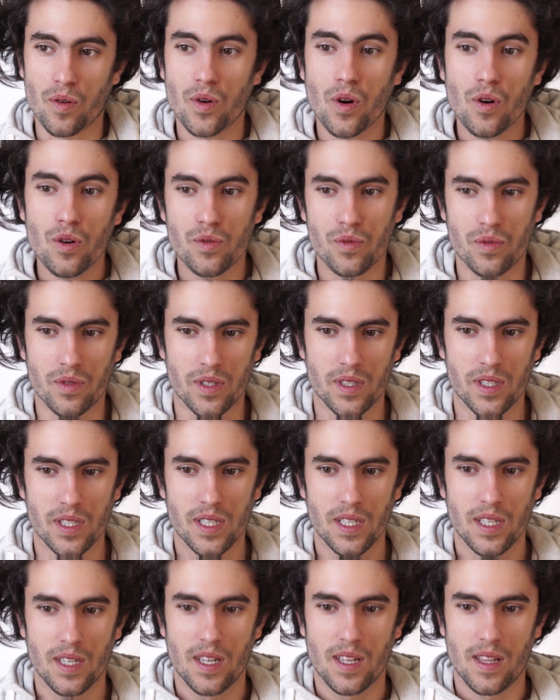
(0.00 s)
own,
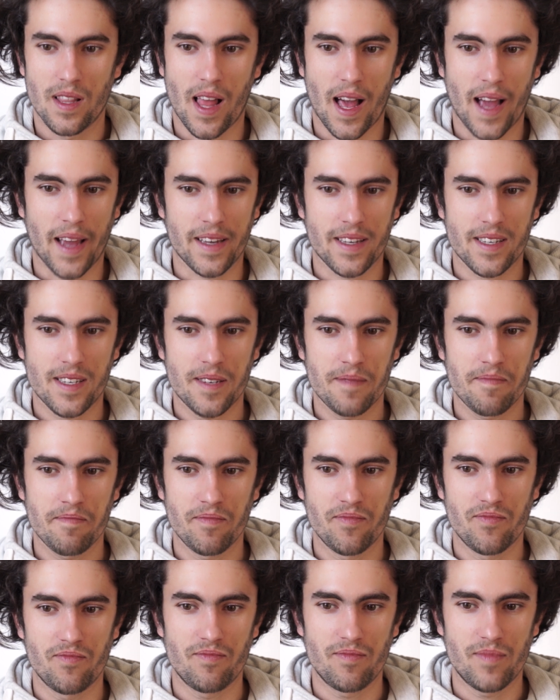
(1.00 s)
like
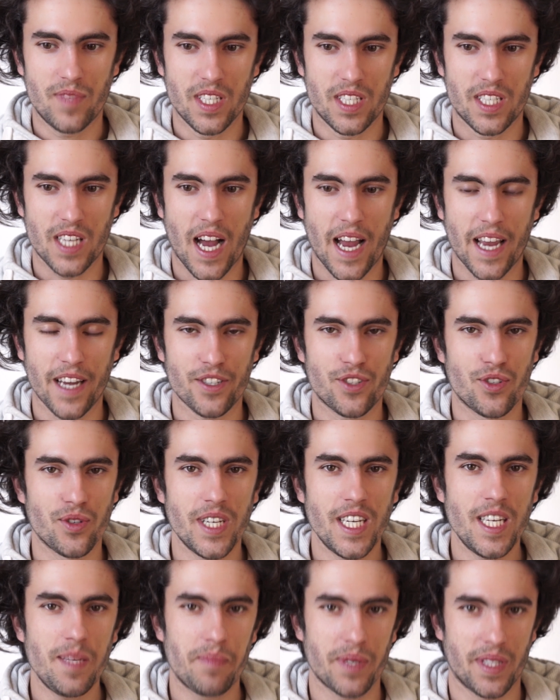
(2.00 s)
desire
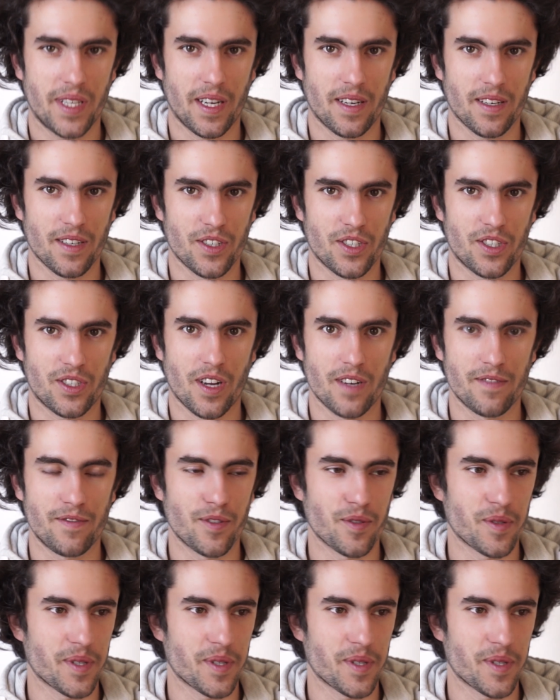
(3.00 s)
to eat particular stuff,